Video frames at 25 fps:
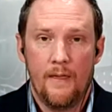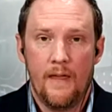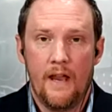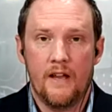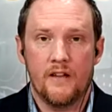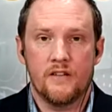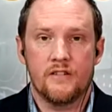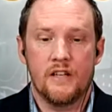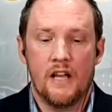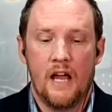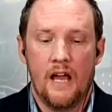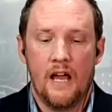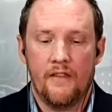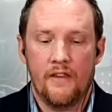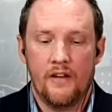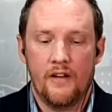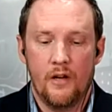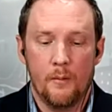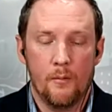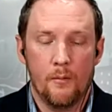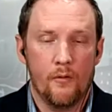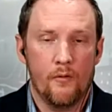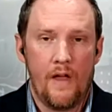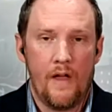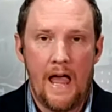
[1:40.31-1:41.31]
that is not the
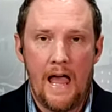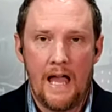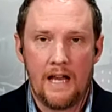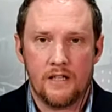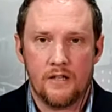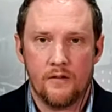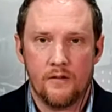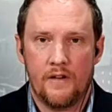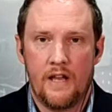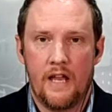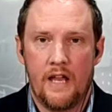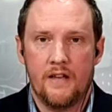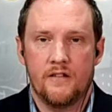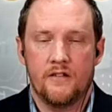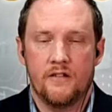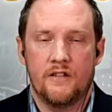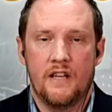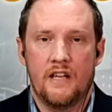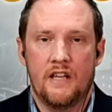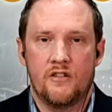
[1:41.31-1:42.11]
number of active cases.